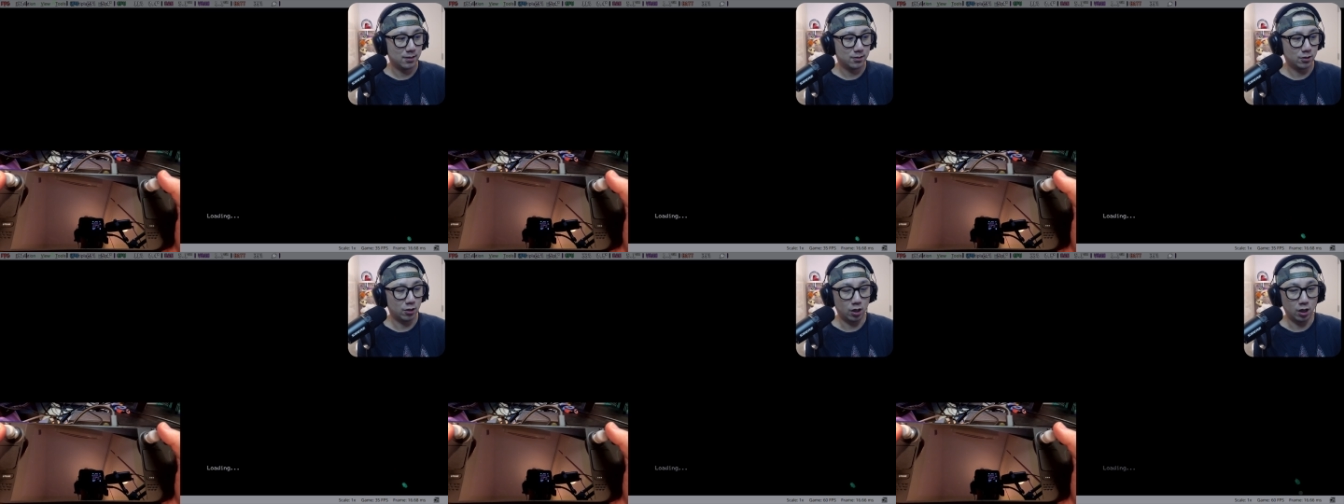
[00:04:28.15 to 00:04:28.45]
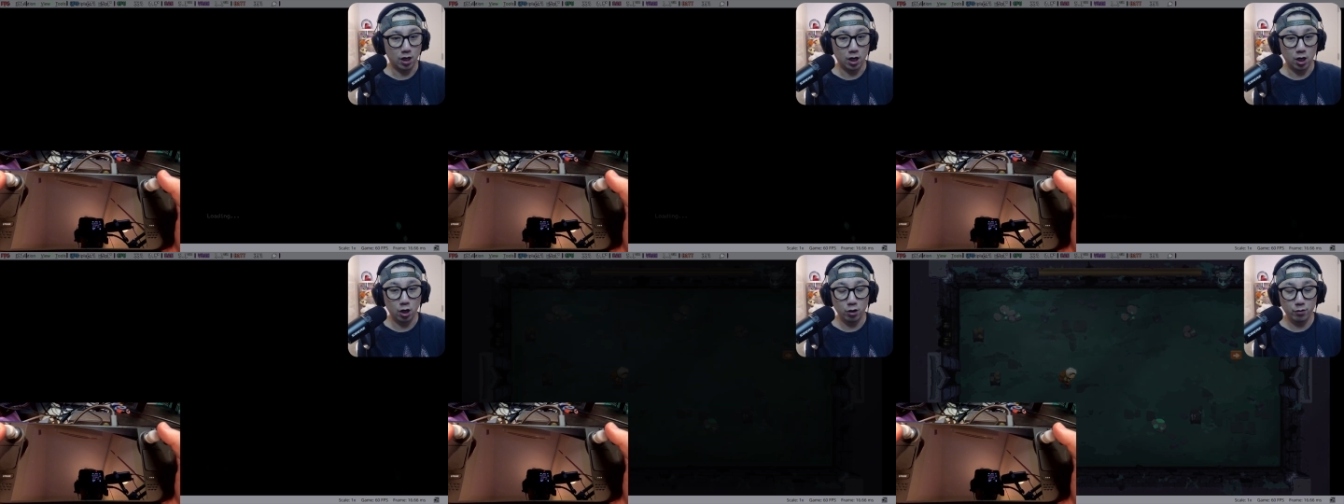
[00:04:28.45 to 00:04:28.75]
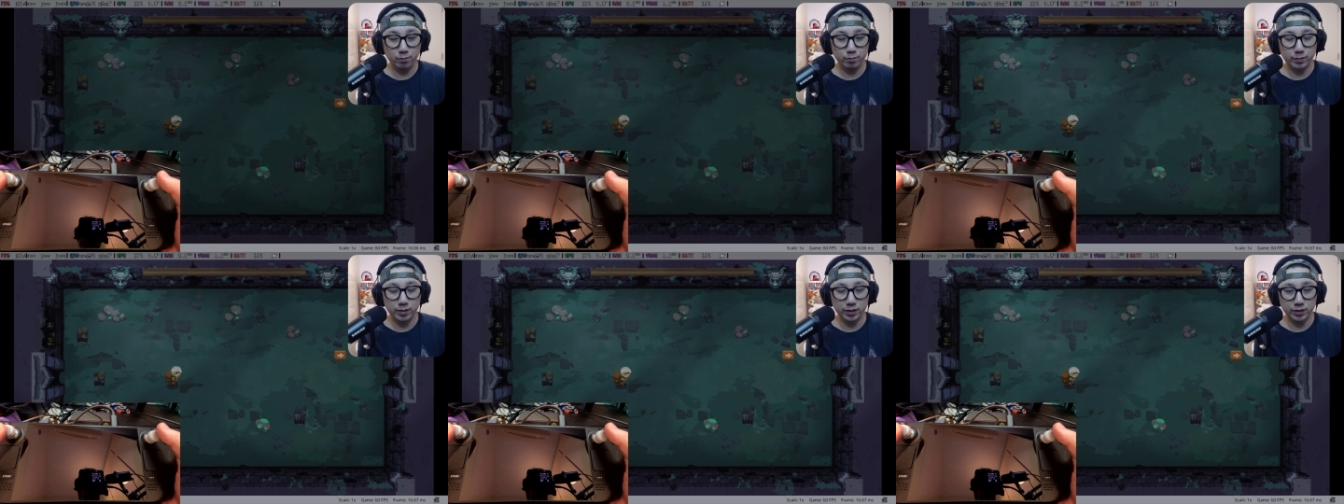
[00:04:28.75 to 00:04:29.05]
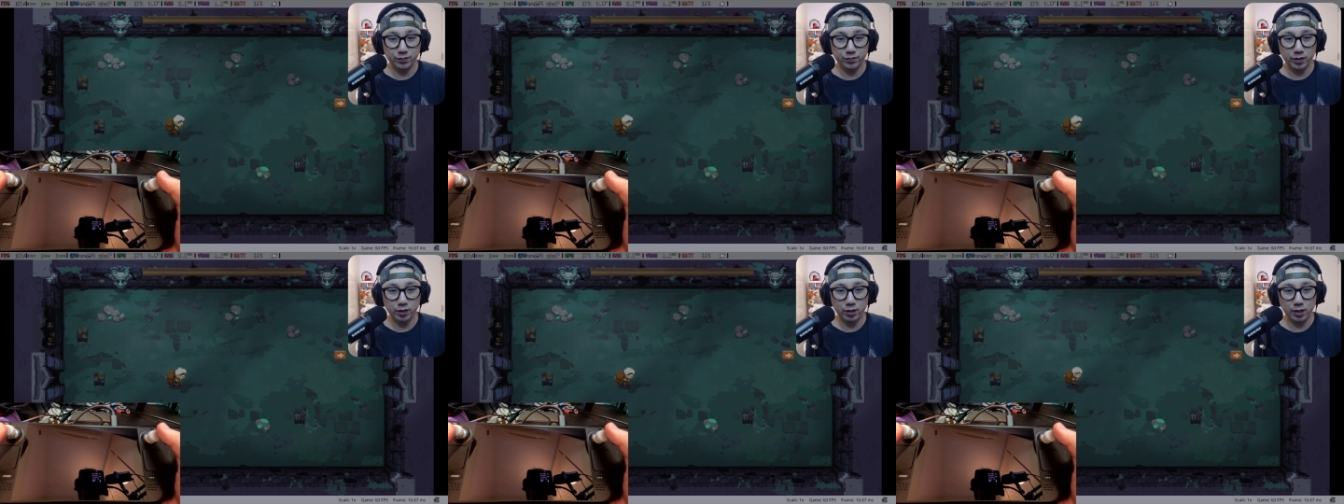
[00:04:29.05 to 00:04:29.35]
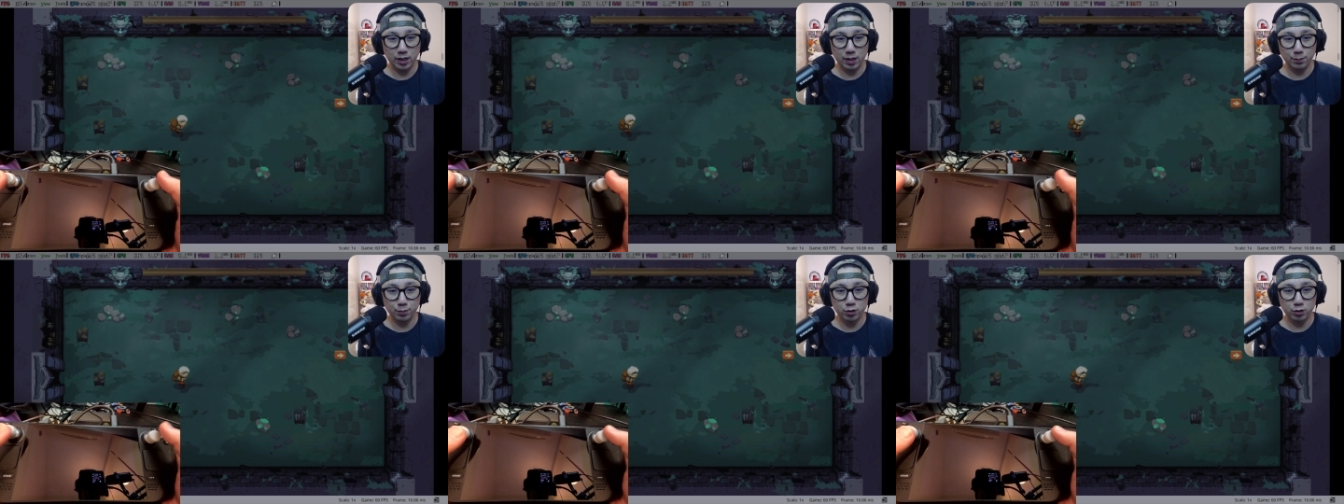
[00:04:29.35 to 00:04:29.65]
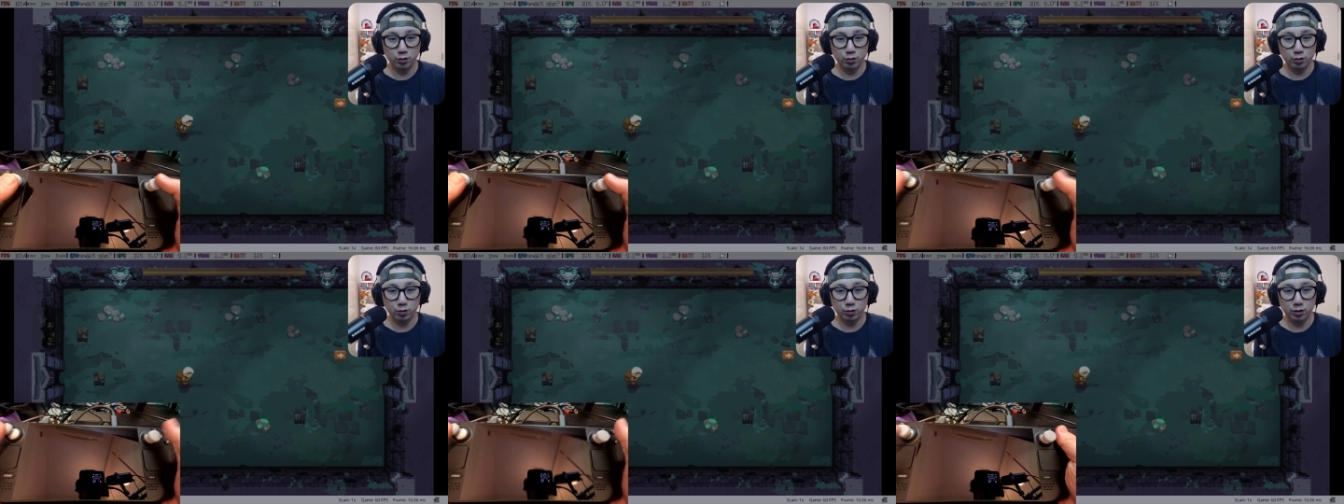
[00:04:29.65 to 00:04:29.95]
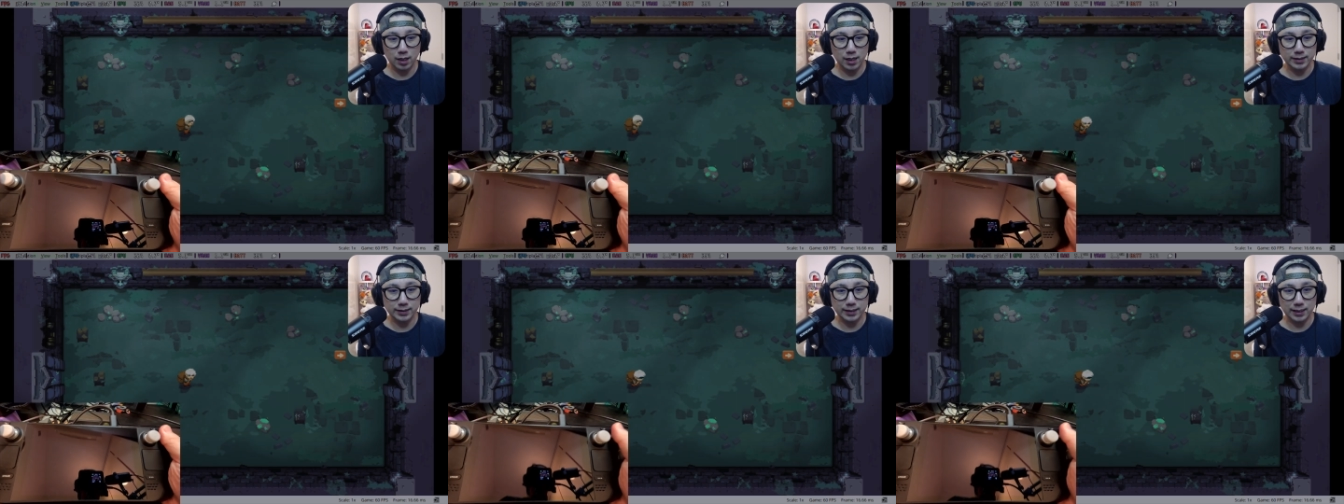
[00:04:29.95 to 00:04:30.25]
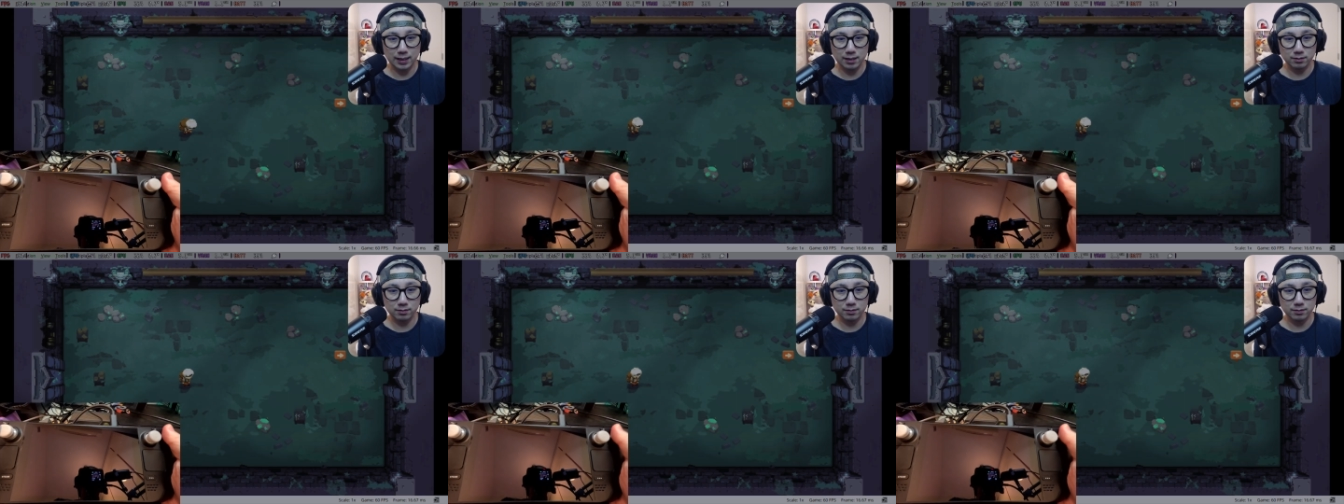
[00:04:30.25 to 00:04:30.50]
So I hope this video helps you guys out.